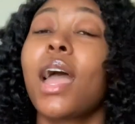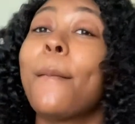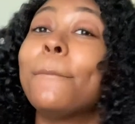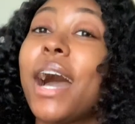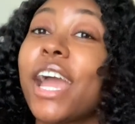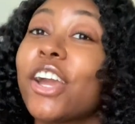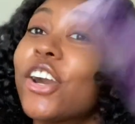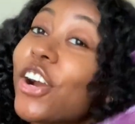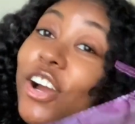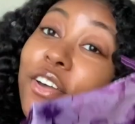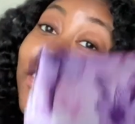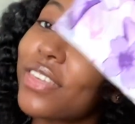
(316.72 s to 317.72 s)
my
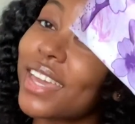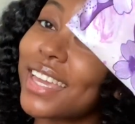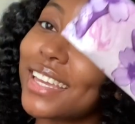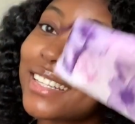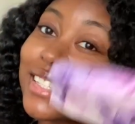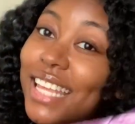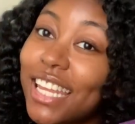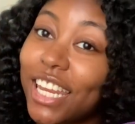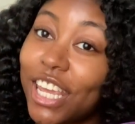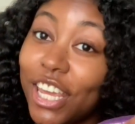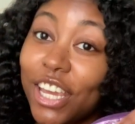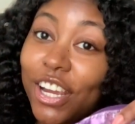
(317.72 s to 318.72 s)
girl things in
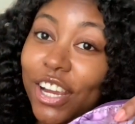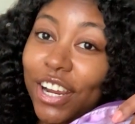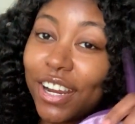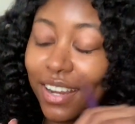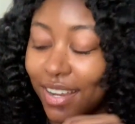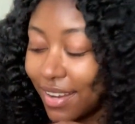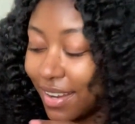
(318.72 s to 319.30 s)
here,